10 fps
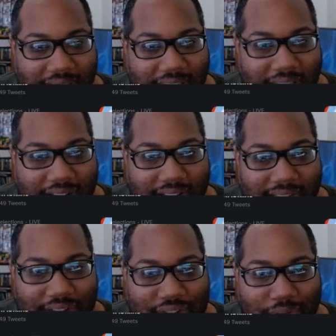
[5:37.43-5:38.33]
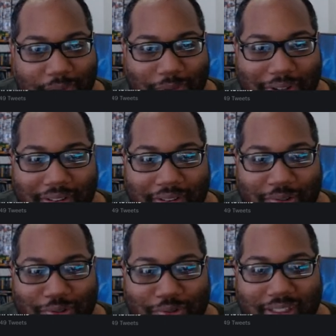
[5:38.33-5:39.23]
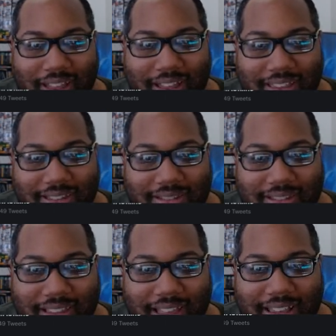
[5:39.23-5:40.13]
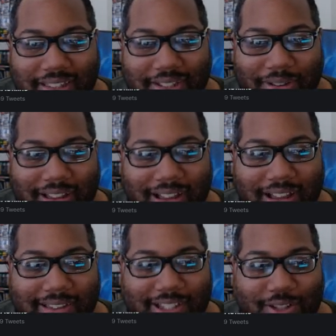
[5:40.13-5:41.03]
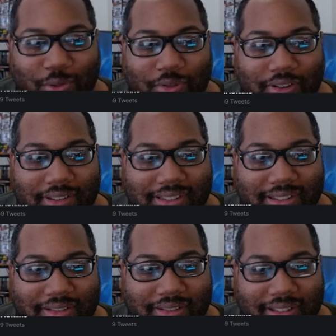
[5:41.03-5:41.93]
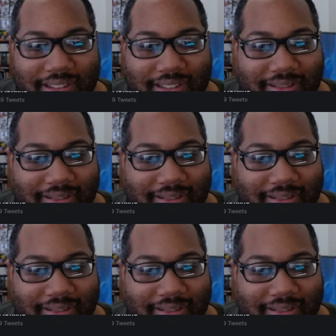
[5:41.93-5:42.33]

And I thought you'd be one of the cool guys. This guy's doing console wars, seriously.